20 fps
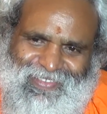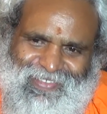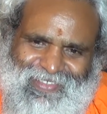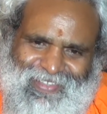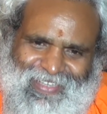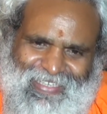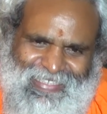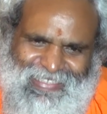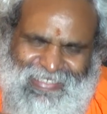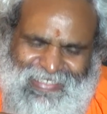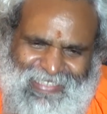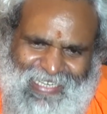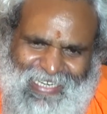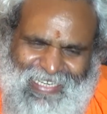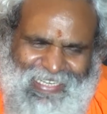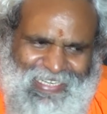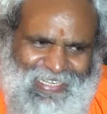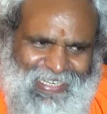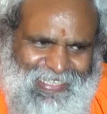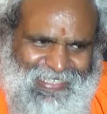
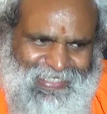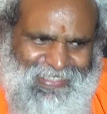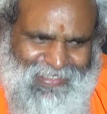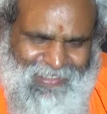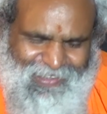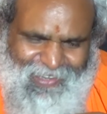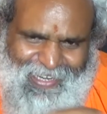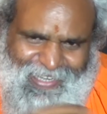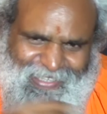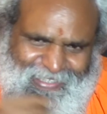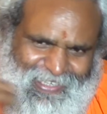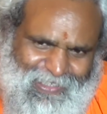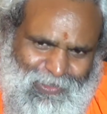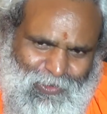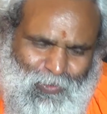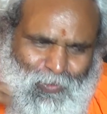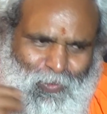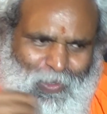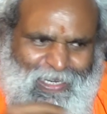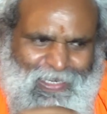Literally, it is connected
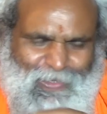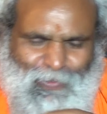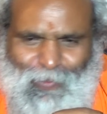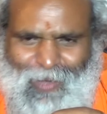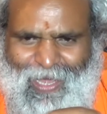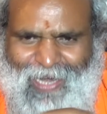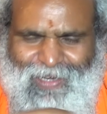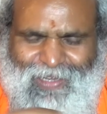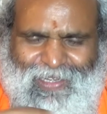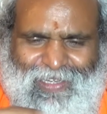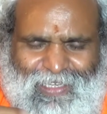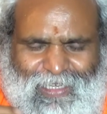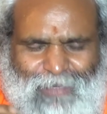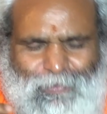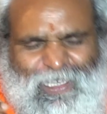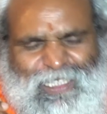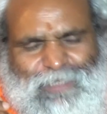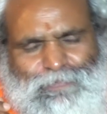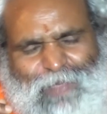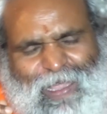to only one. If
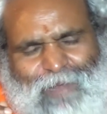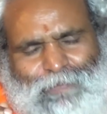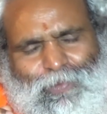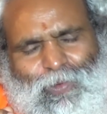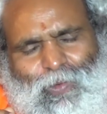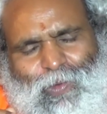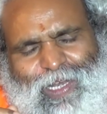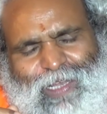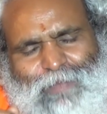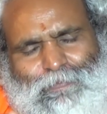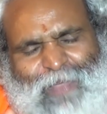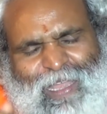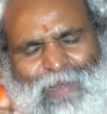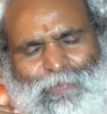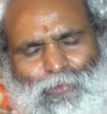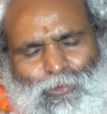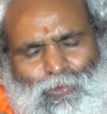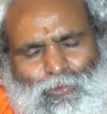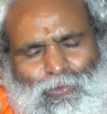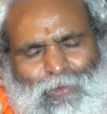it is painful, only
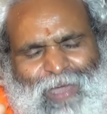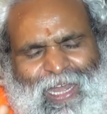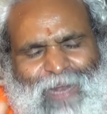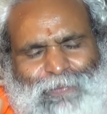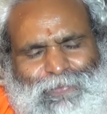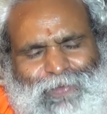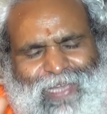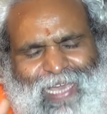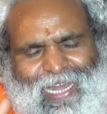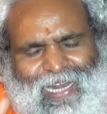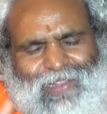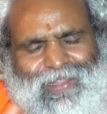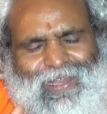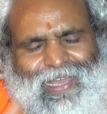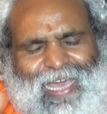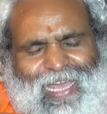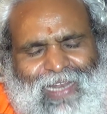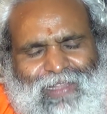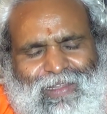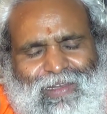painful, one after
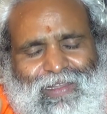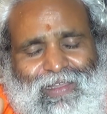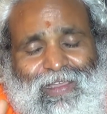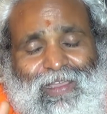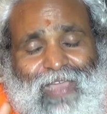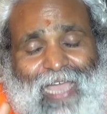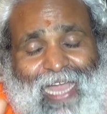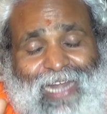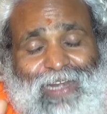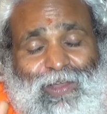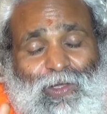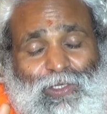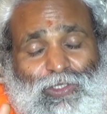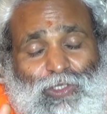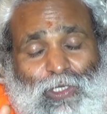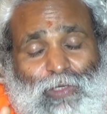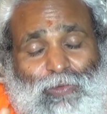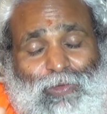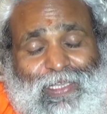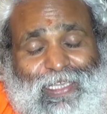another. And also
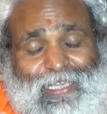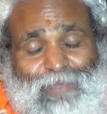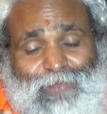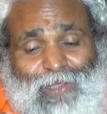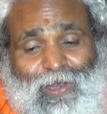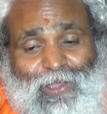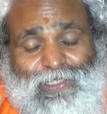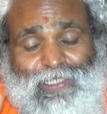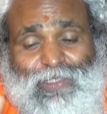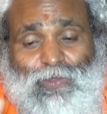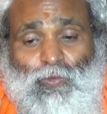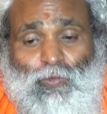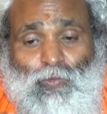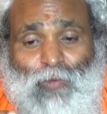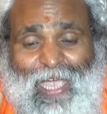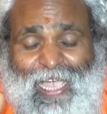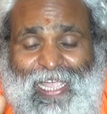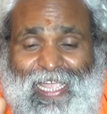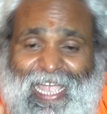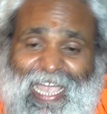you will give the logic,
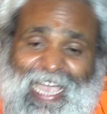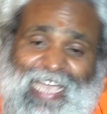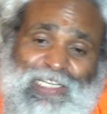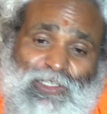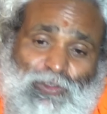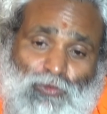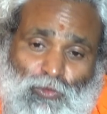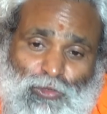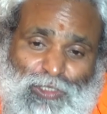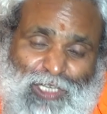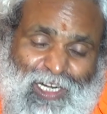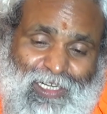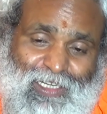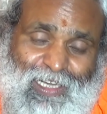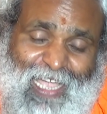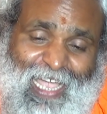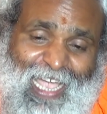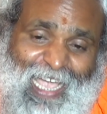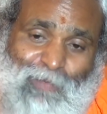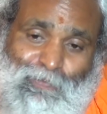why I should not
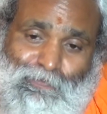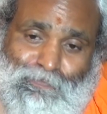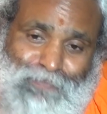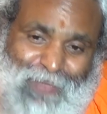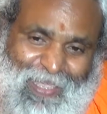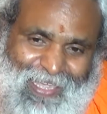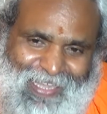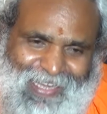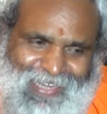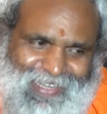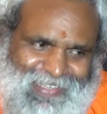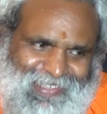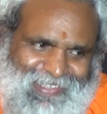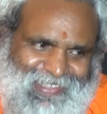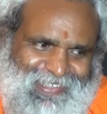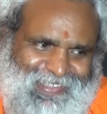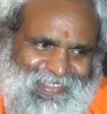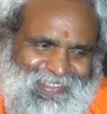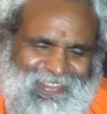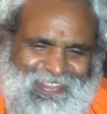have pain?
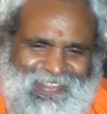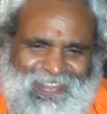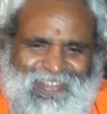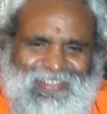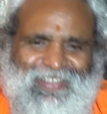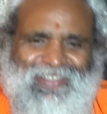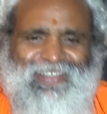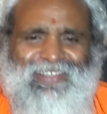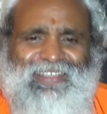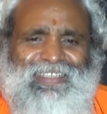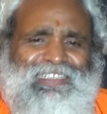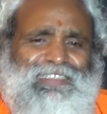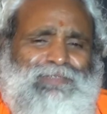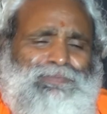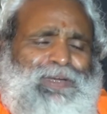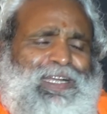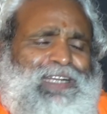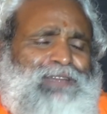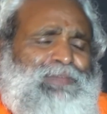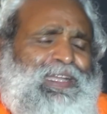In
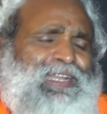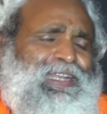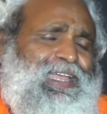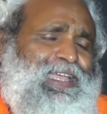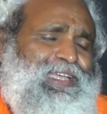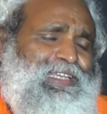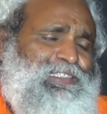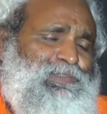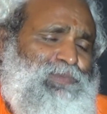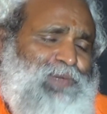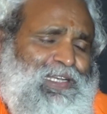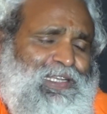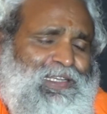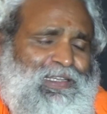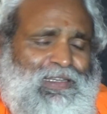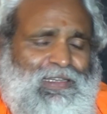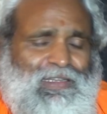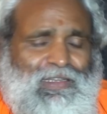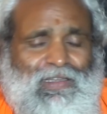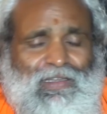fact, my neck is paining,
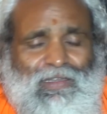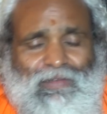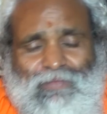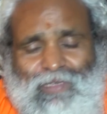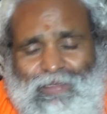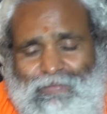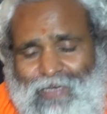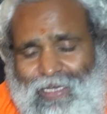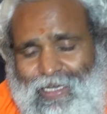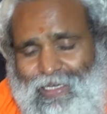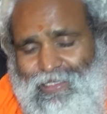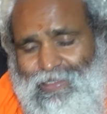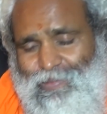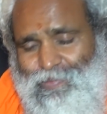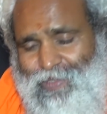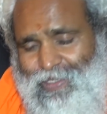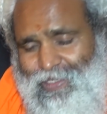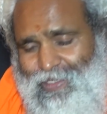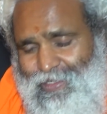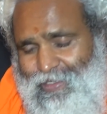my back is
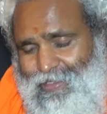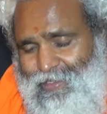paining,